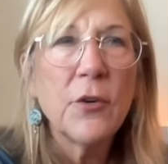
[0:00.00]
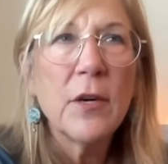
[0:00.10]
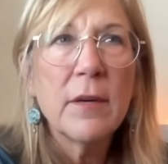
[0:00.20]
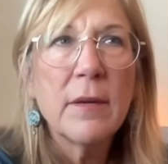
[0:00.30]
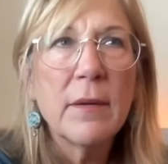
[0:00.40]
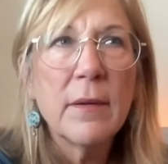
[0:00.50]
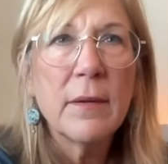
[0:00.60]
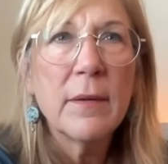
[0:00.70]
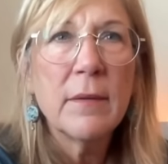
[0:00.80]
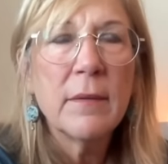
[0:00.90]

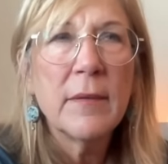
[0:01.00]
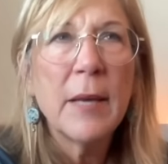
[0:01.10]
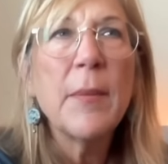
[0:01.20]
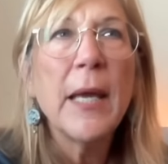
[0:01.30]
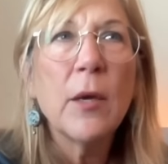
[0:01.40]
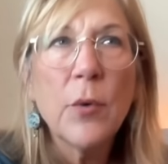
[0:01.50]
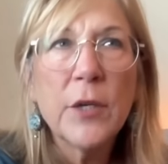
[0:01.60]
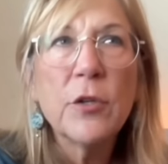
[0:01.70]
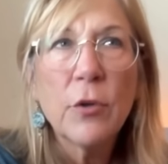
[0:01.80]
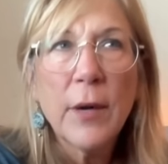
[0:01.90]
They may go
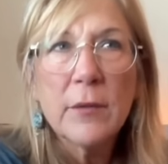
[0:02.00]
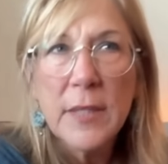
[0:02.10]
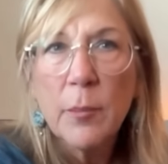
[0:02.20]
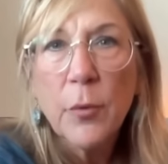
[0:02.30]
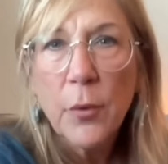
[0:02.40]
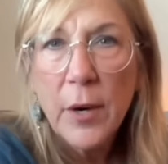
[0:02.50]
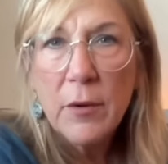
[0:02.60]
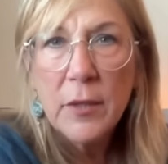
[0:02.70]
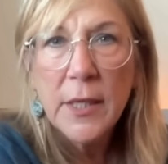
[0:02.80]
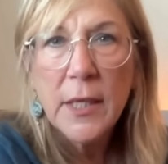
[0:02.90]
underground
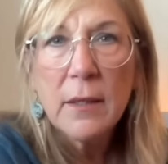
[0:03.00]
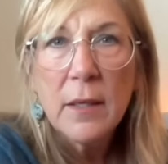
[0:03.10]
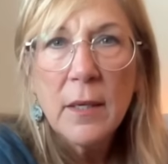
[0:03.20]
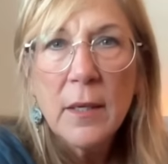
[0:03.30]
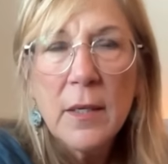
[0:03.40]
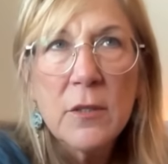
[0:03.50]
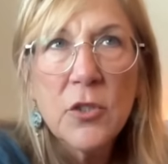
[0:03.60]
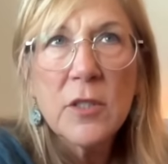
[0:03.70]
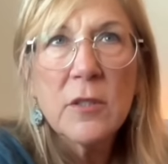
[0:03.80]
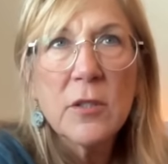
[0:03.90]
temporarily
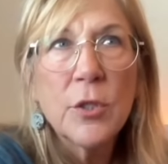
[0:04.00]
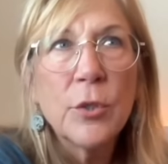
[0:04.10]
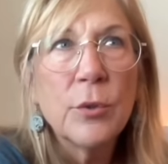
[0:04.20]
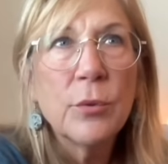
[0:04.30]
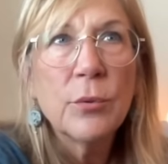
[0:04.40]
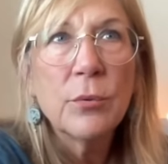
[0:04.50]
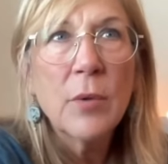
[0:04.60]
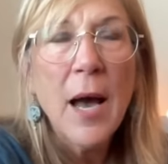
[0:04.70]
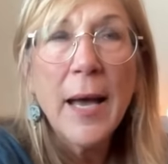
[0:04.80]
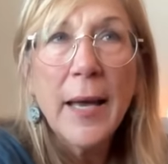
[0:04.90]
just
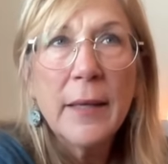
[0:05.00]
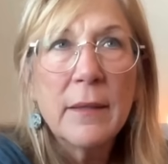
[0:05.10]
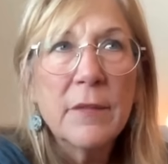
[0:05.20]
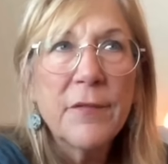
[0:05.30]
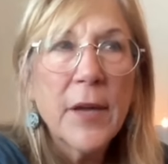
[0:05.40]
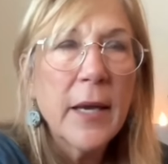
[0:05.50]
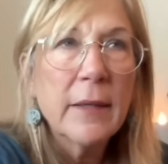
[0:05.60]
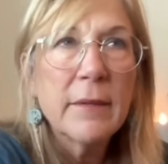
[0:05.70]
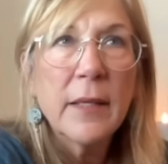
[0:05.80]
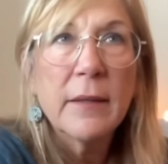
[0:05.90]
to hide the
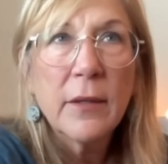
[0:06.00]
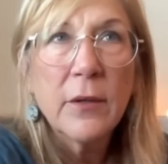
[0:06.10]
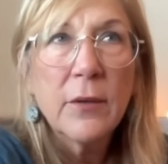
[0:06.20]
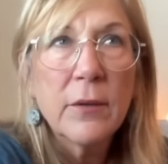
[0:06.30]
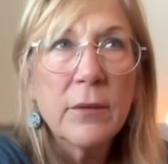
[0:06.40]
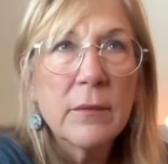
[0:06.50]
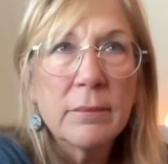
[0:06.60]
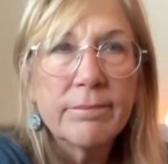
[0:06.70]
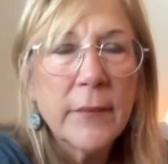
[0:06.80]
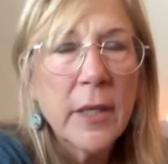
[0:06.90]
fact that they're,
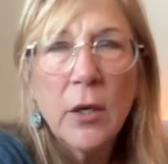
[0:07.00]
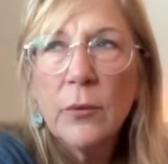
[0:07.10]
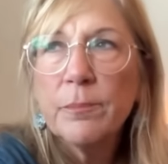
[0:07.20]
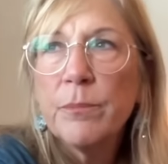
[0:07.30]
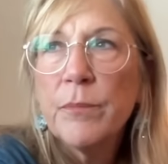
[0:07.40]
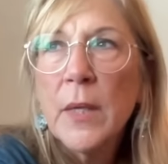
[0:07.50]
you know,